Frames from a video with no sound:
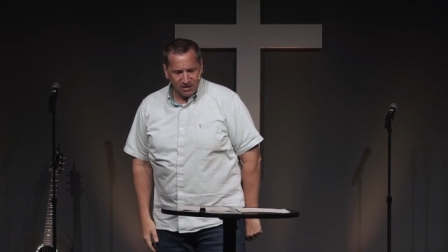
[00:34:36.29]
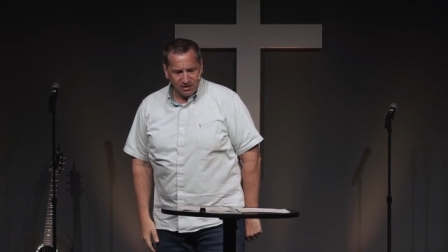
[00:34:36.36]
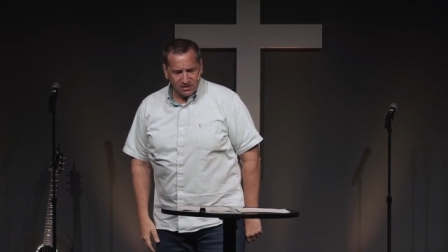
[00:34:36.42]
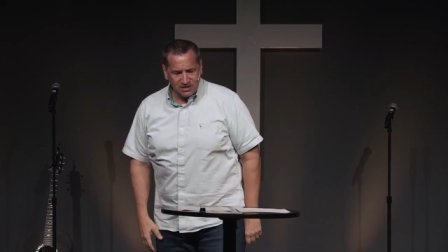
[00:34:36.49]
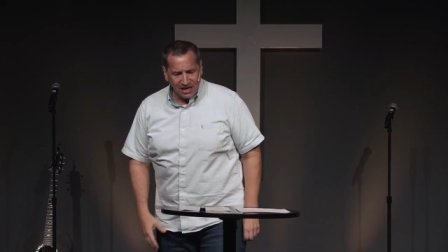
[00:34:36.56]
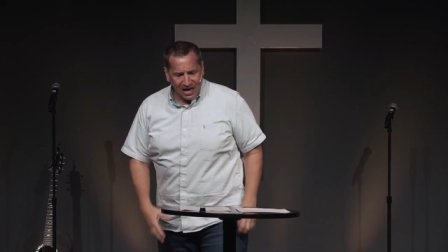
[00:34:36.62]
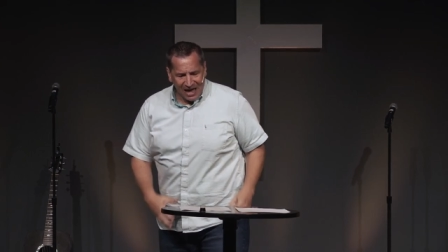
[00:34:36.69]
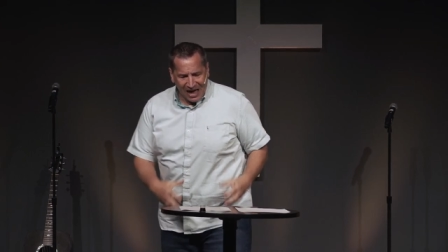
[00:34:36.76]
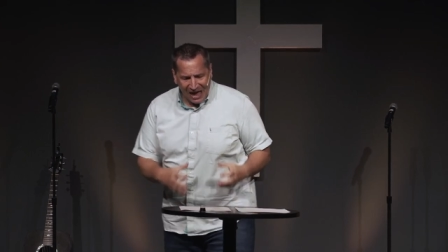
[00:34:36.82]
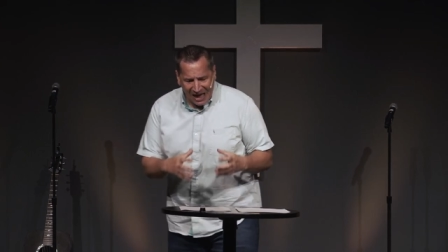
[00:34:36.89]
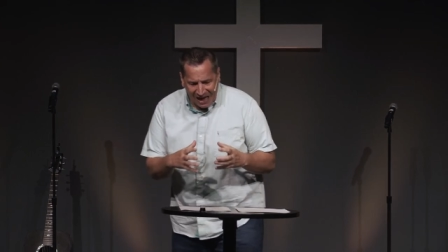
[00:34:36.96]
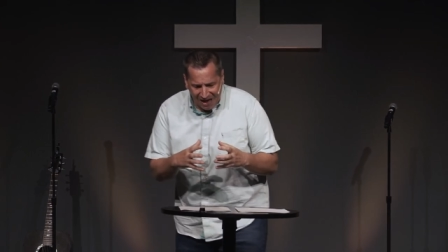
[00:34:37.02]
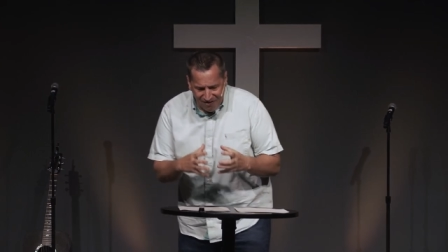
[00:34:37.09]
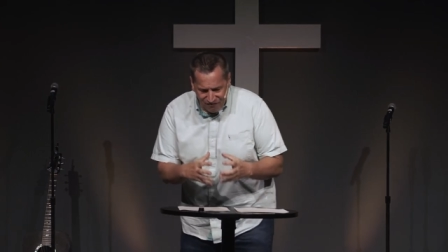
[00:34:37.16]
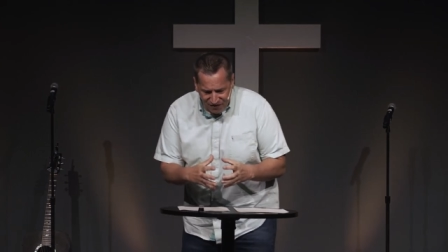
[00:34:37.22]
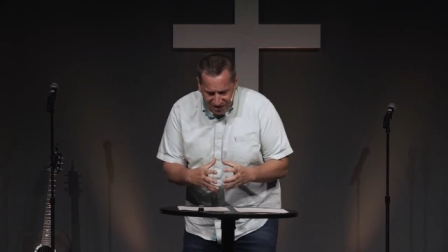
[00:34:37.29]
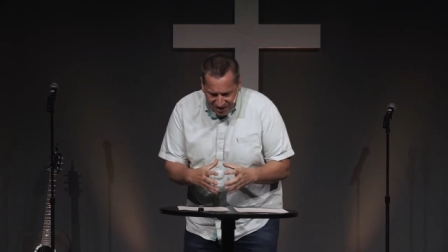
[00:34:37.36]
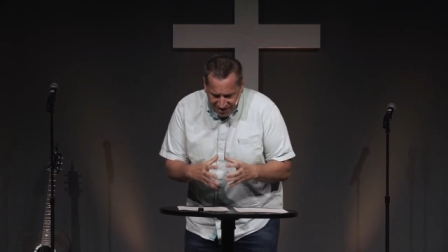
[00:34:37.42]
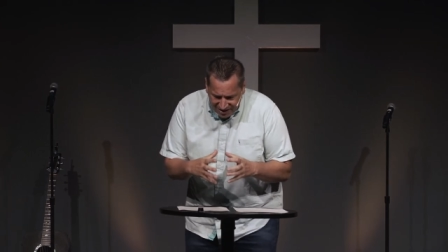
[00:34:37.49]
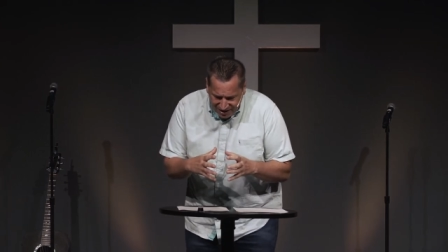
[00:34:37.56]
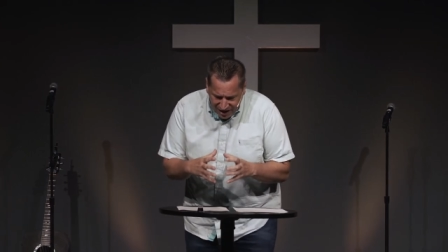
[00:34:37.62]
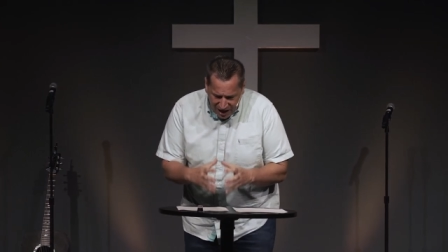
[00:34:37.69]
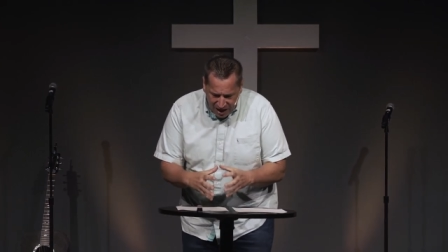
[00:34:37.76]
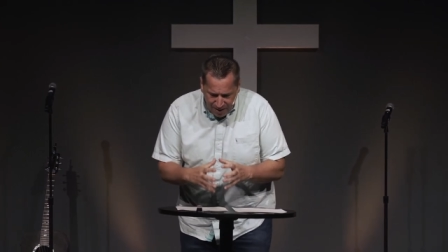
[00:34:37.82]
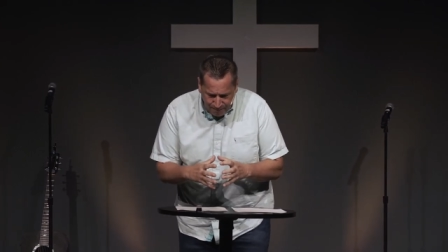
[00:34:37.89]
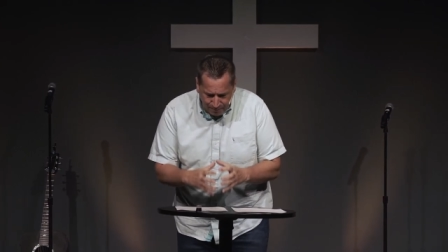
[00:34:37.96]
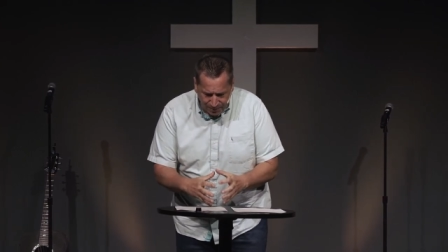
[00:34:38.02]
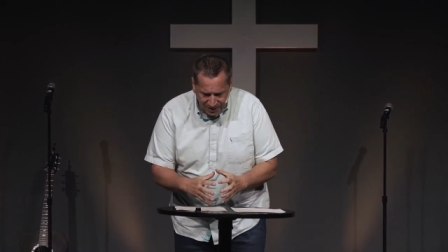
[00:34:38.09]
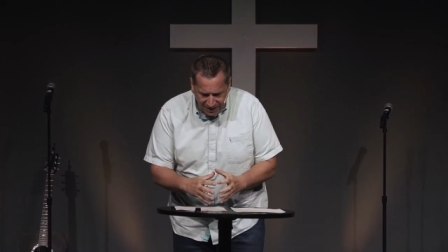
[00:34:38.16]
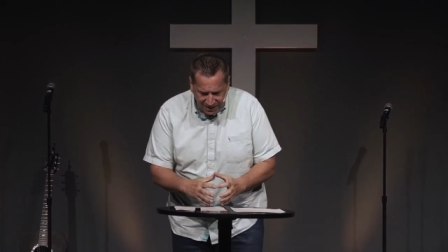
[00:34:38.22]
See, having a God
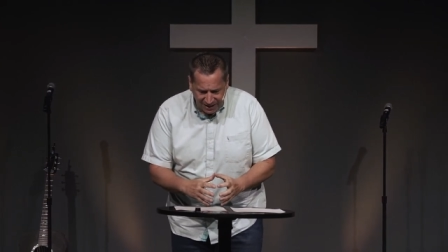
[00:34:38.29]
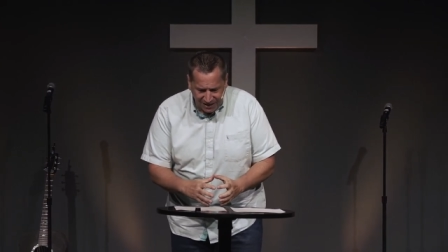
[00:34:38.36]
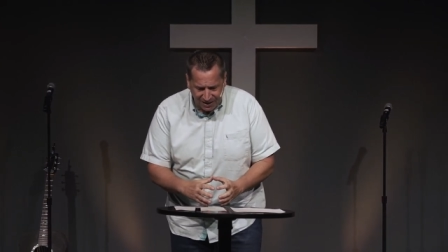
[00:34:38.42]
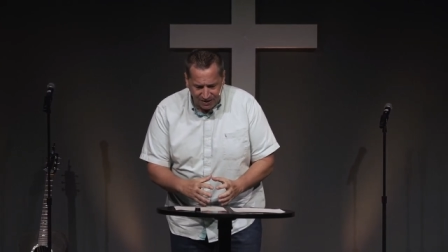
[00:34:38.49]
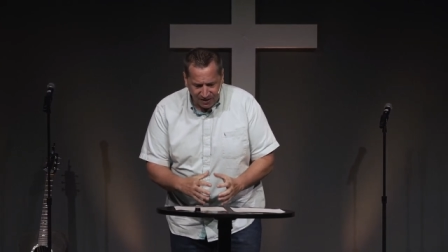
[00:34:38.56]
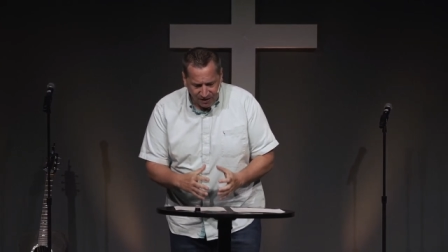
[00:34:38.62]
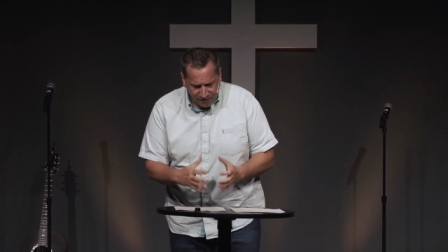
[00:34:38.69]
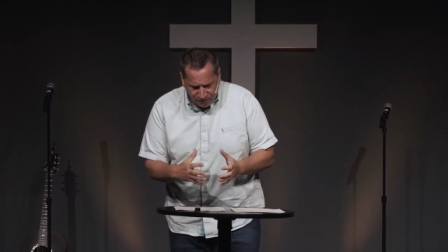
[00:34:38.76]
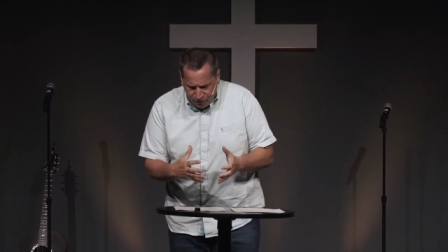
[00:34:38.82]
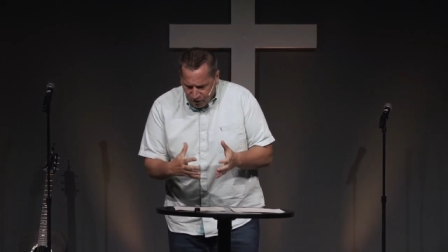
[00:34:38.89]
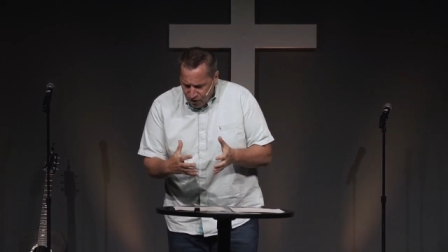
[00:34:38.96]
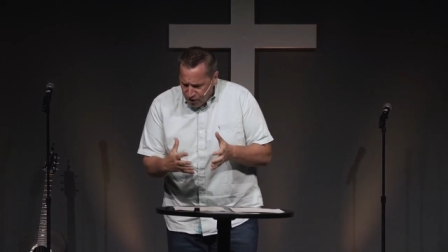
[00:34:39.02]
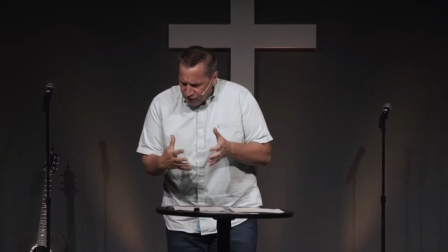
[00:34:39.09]
plan for,